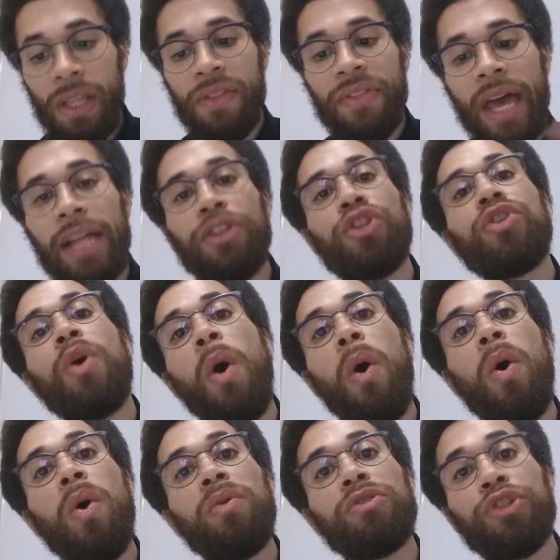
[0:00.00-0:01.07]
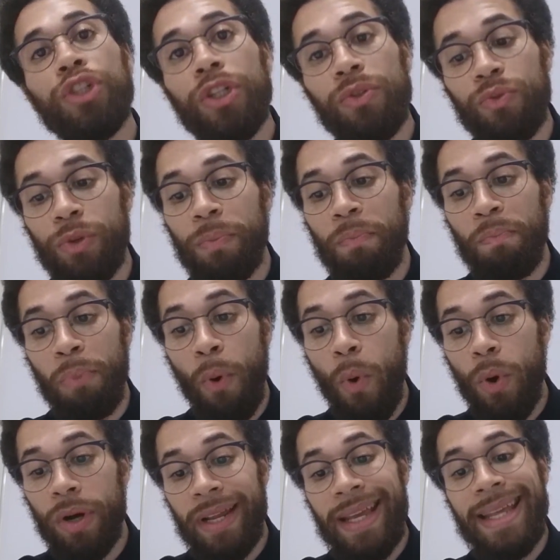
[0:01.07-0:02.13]
that all children
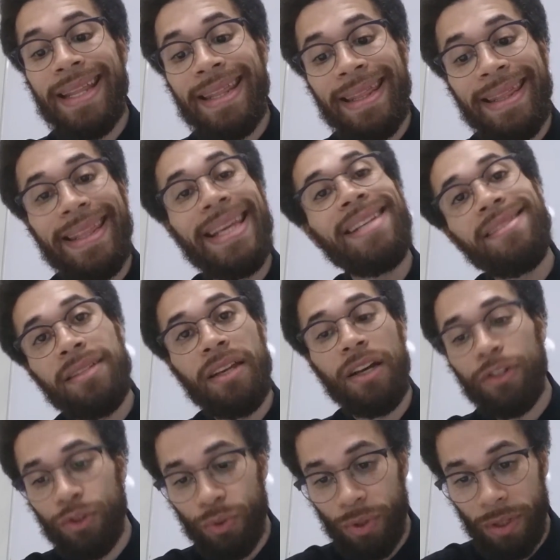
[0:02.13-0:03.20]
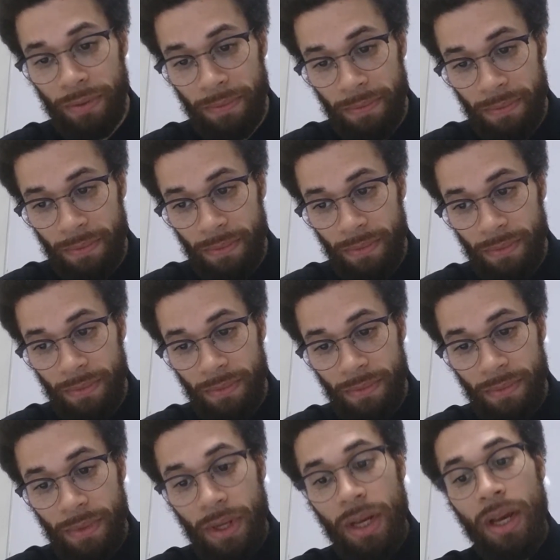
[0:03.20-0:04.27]
born in this country
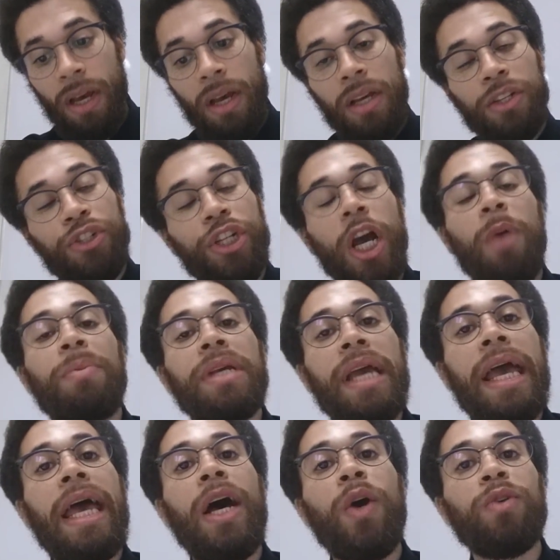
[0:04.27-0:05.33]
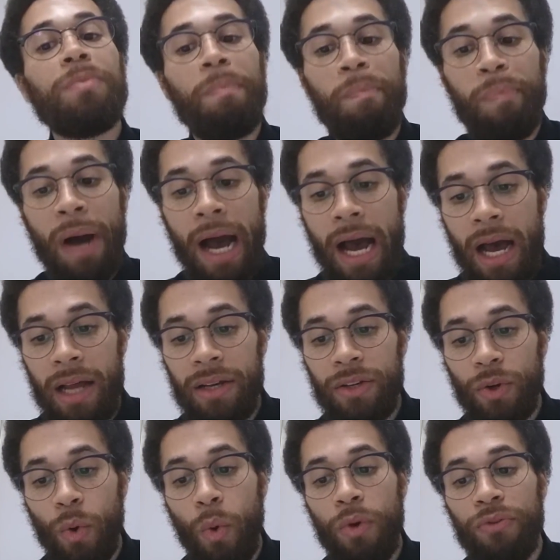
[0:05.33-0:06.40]
shall be held
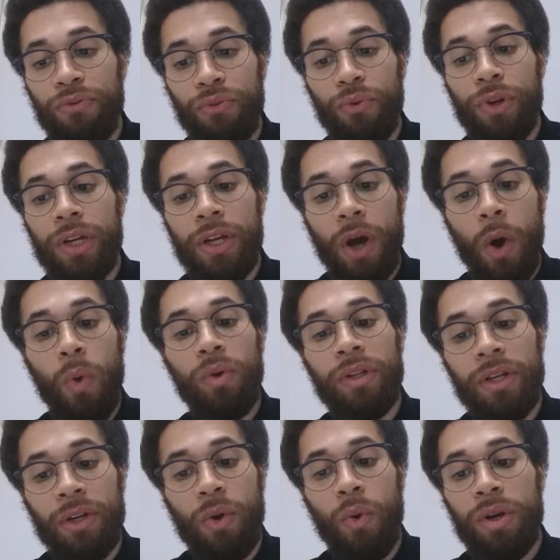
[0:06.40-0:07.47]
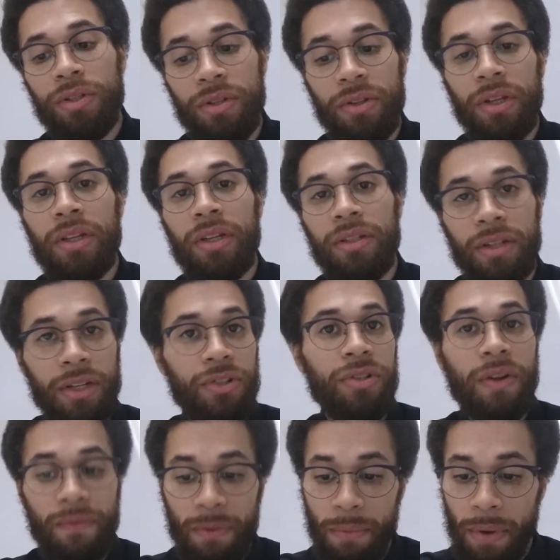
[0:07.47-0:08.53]
bond or free only according to the
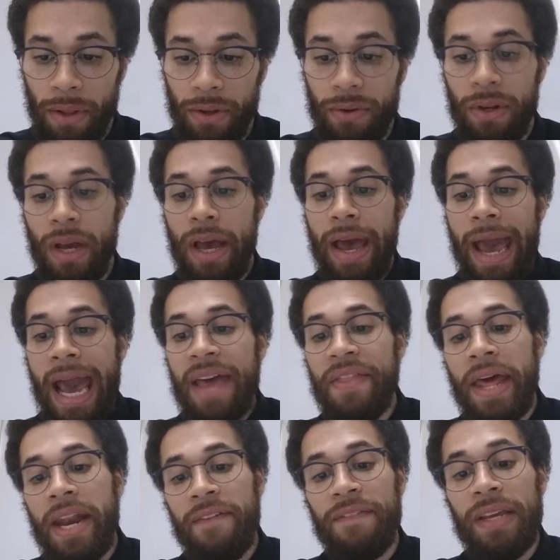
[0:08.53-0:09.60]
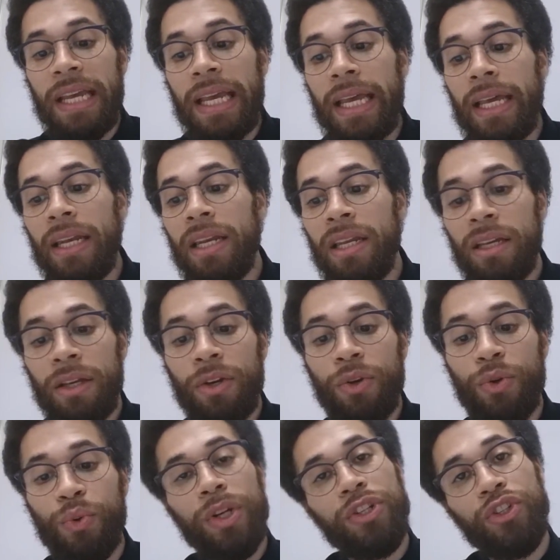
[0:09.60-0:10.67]
condition of the mother, and that if any
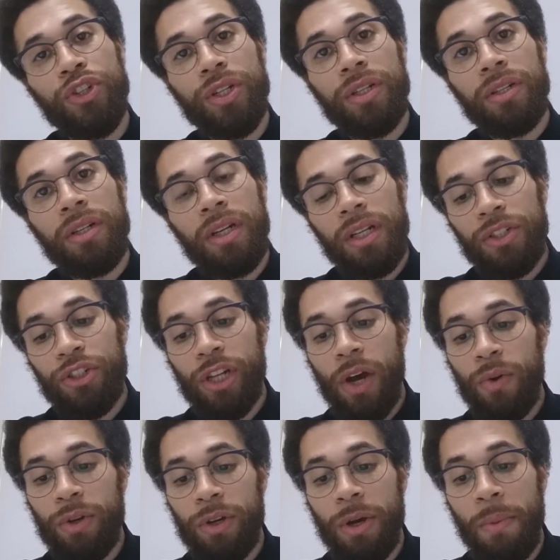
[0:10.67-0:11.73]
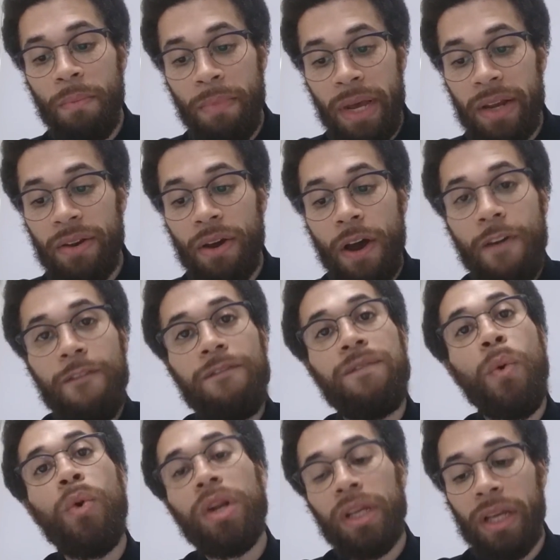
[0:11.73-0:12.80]
Christian shall commit
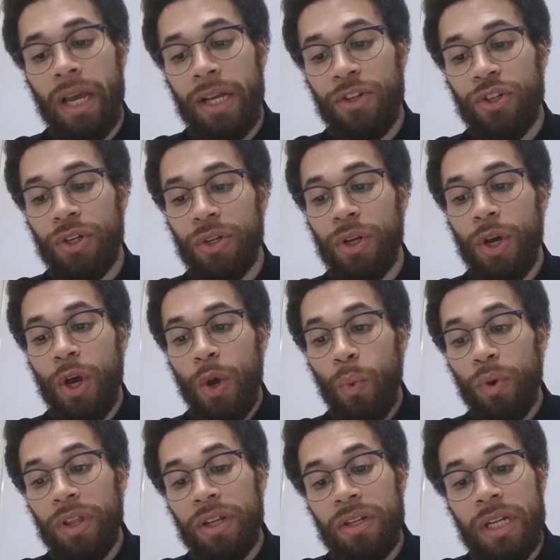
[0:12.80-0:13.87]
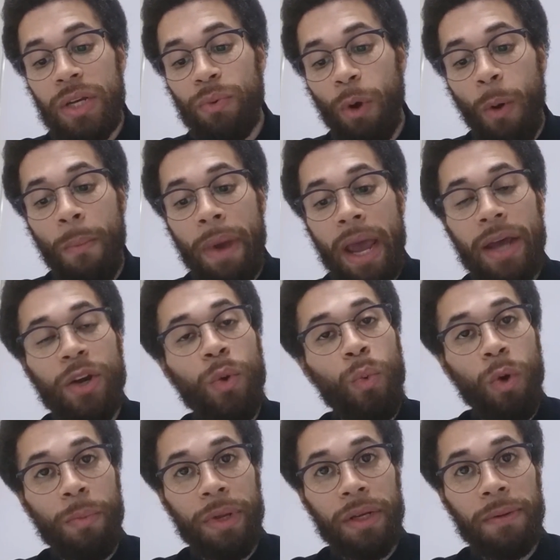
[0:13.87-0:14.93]
fornication with a Negro man or
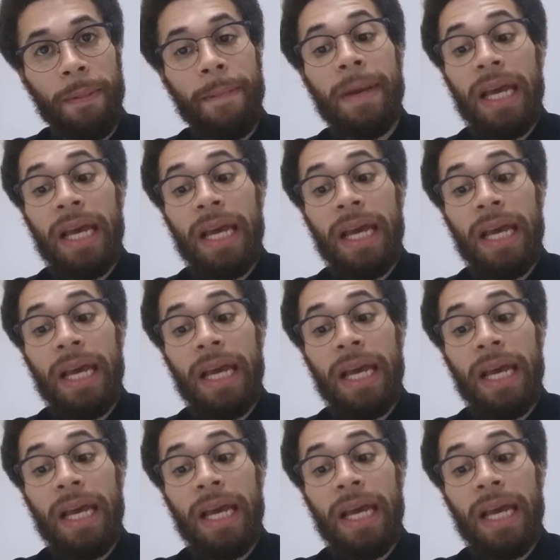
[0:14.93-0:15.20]
woman,